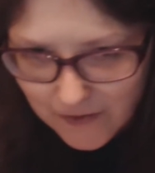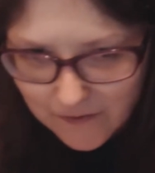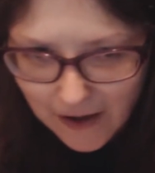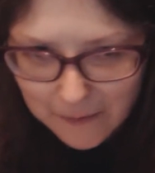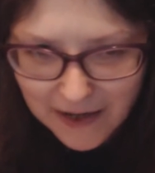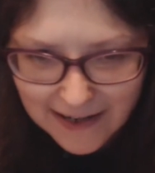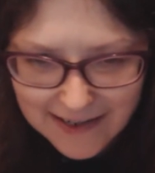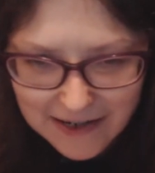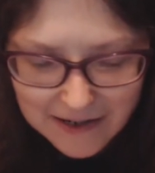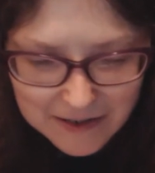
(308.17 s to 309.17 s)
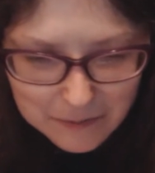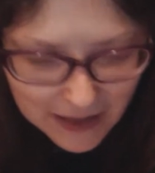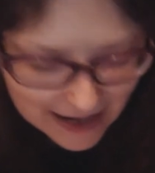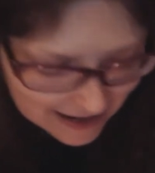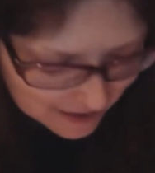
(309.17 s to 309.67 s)
of the family is
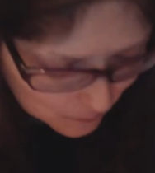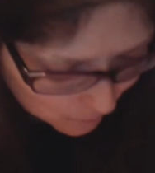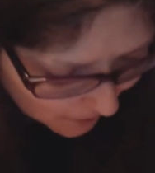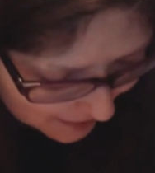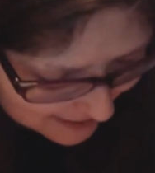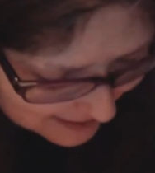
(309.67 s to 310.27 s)
explaining what